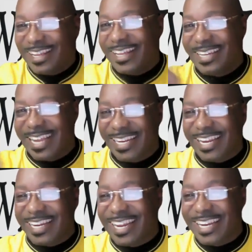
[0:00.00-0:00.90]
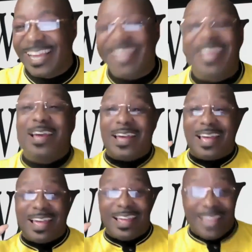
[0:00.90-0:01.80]
Ding, ding, ding, ding.
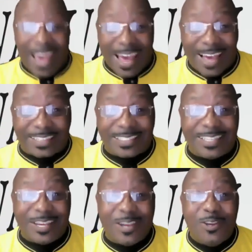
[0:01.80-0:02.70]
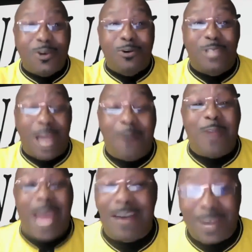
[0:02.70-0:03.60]
Yes, you don't
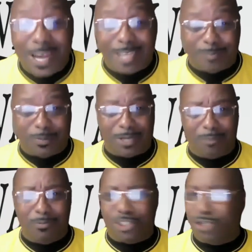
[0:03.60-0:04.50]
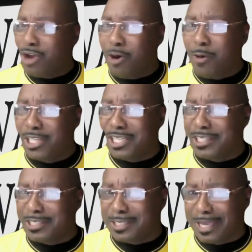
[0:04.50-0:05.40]
have a husband. But you know what
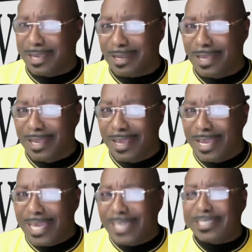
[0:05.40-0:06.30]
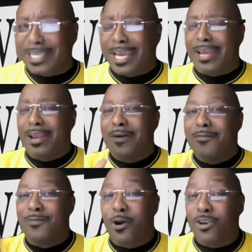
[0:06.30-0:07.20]
Jesus did? He said,
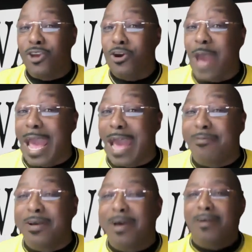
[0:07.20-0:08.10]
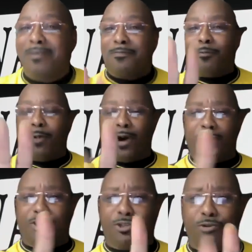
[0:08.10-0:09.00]
for you have
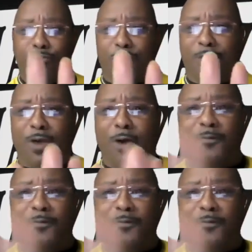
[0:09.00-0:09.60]
one, two, three, four,